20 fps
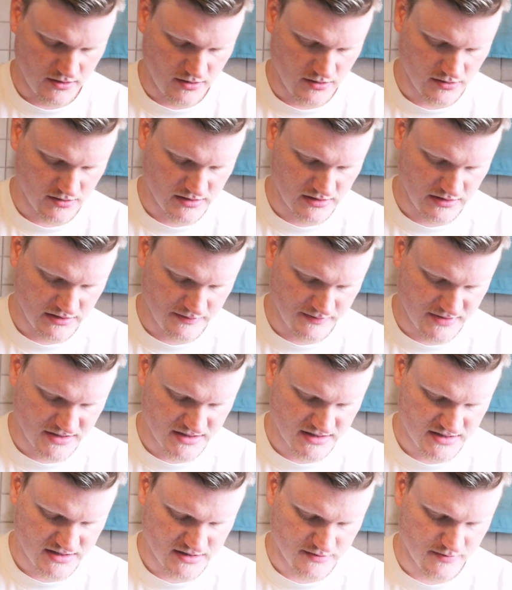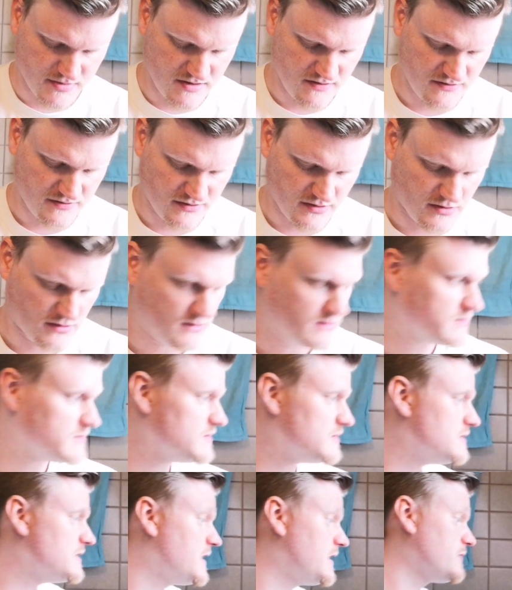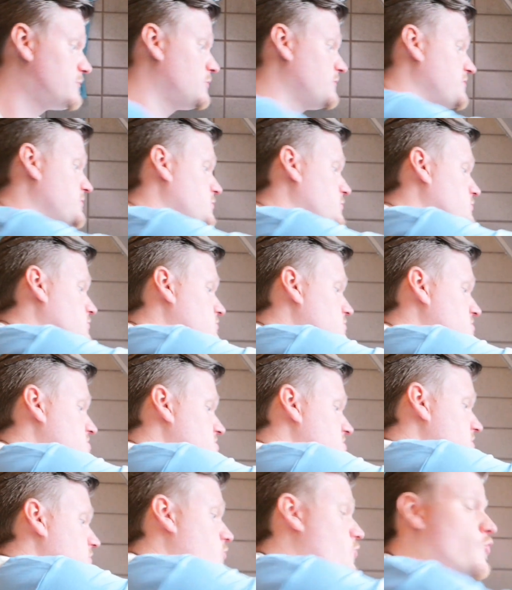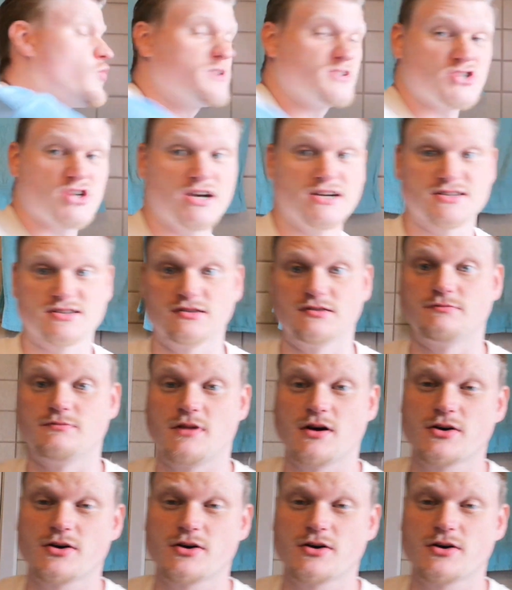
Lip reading: eucalyptus, menthol, and of course witch hazel.